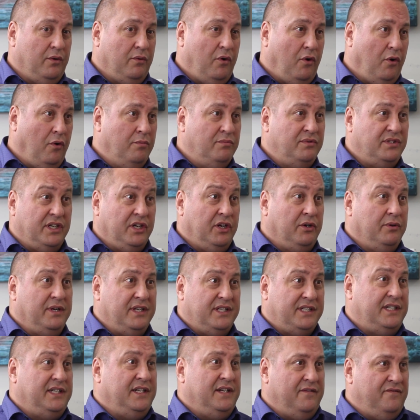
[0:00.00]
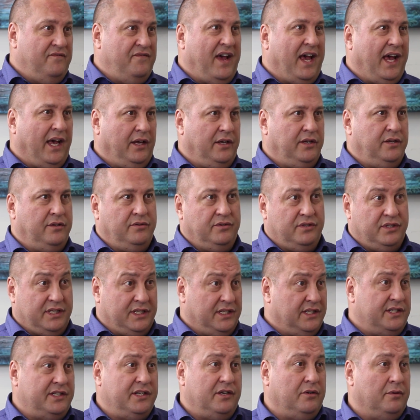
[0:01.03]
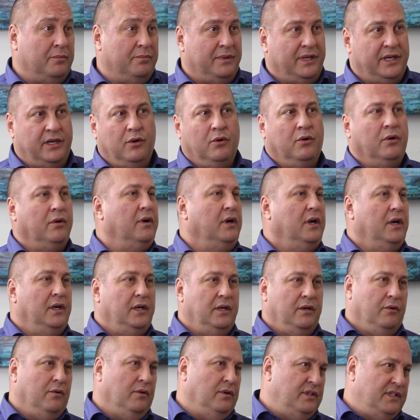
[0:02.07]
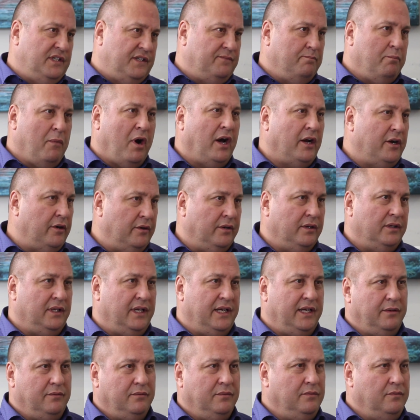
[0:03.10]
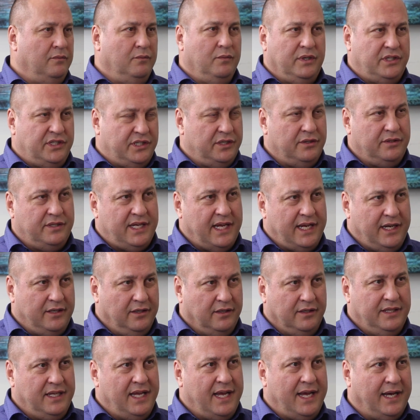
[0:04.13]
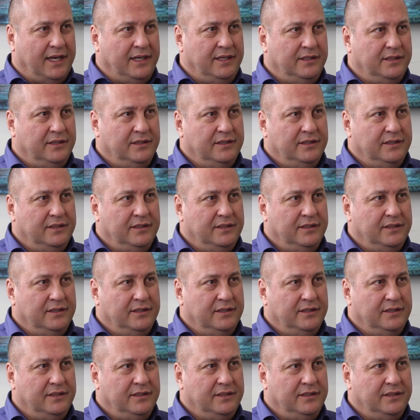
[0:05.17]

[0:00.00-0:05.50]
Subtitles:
homes increasing in values considerably or just moderately? What's your take on that?